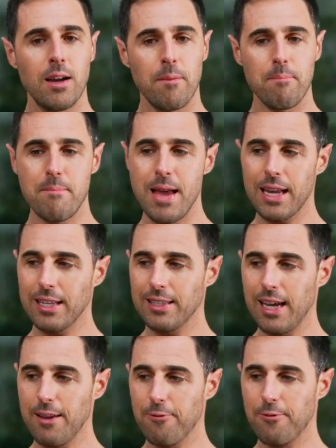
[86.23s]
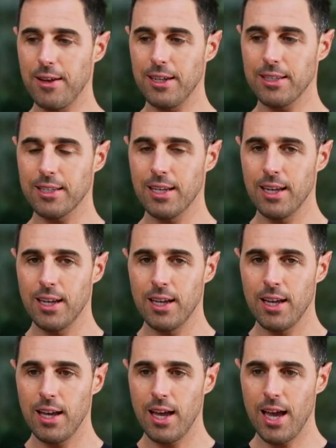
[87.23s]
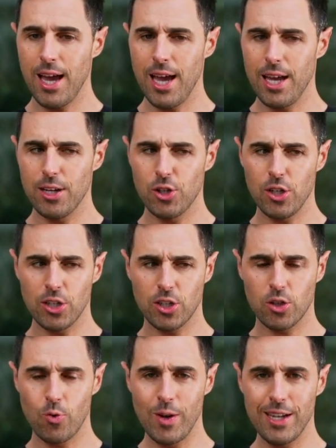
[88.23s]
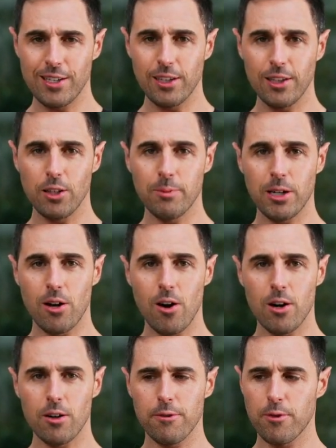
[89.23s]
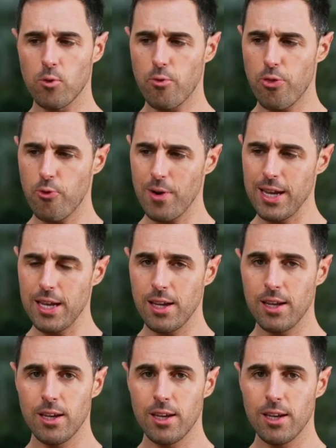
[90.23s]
Make a tight fist and just squeeze a little bit harder for 3,